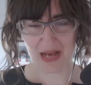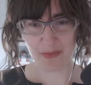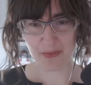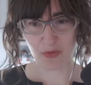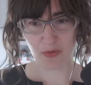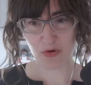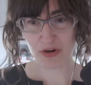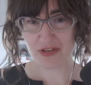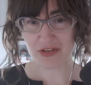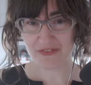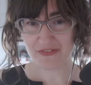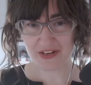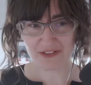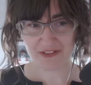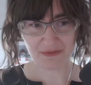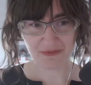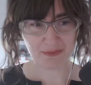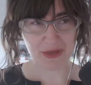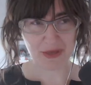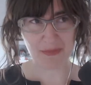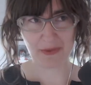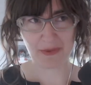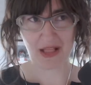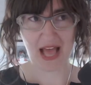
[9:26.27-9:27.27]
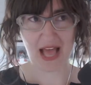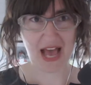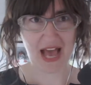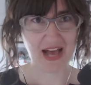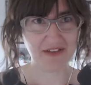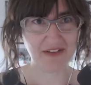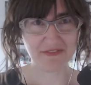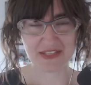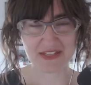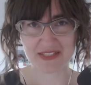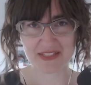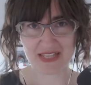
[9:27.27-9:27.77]
or even if people have
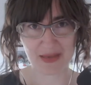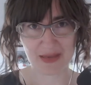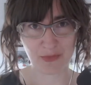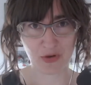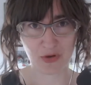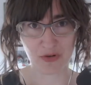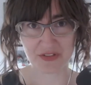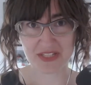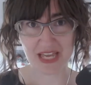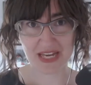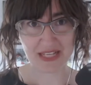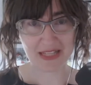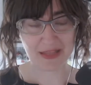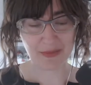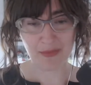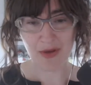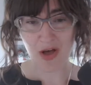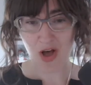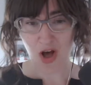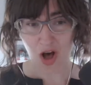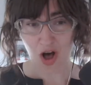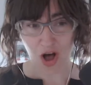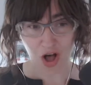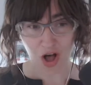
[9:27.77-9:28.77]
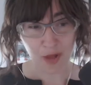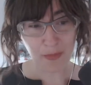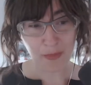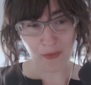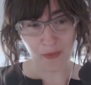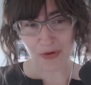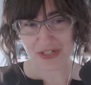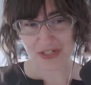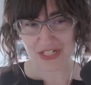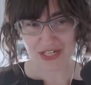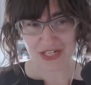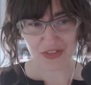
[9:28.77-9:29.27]
the same goals getting them all
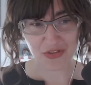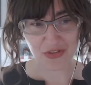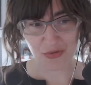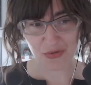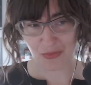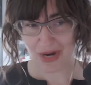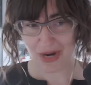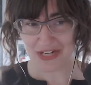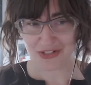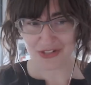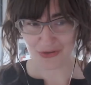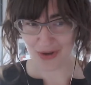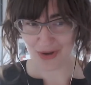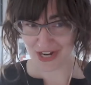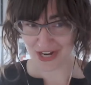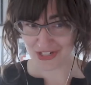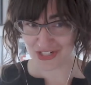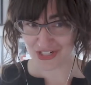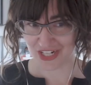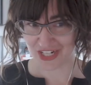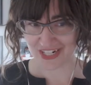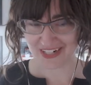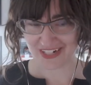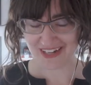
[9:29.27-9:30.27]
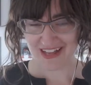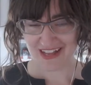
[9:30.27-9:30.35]
pointed in the right direction